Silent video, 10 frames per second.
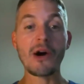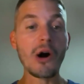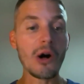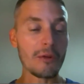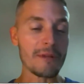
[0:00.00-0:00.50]
we
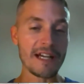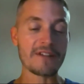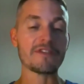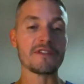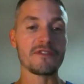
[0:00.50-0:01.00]
all
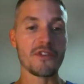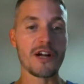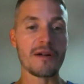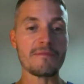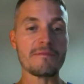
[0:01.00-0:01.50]
benefit
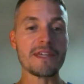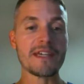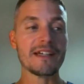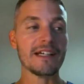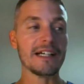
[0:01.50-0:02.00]
from
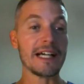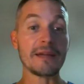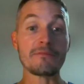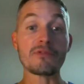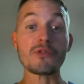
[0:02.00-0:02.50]

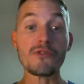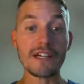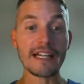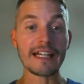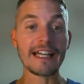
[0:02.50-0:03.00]

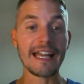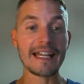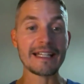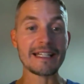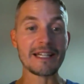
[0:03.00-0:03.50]
improving
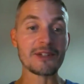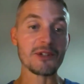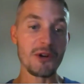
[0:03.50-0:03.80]
and